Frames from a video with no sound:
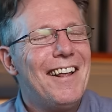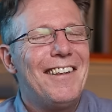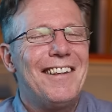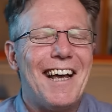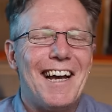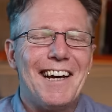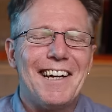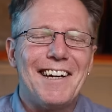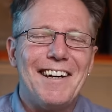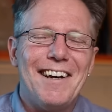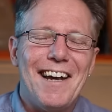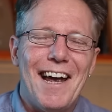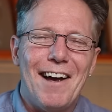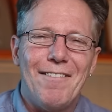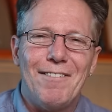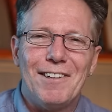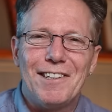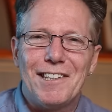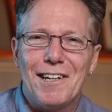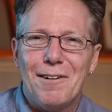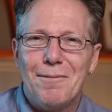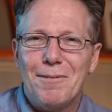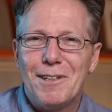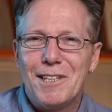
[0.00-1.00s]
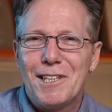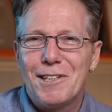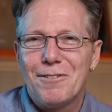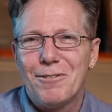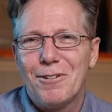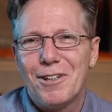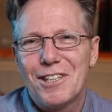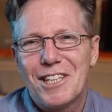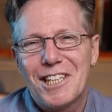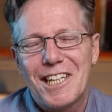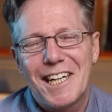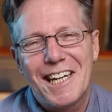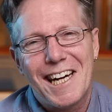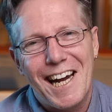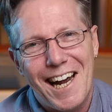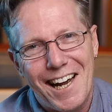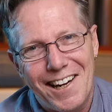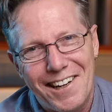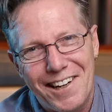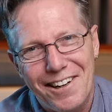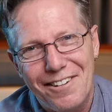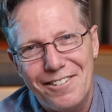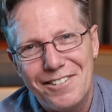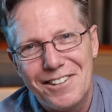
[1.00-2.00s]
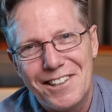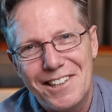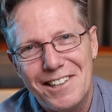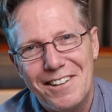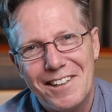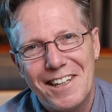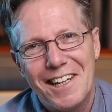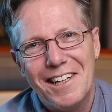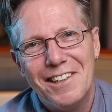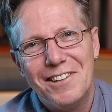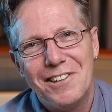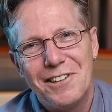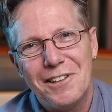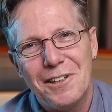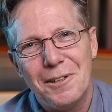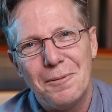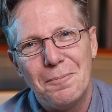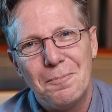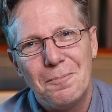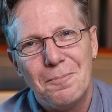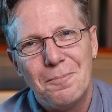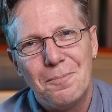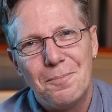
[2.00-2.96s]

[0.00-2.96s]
Thank you ever so much for watching and I will see you again soon.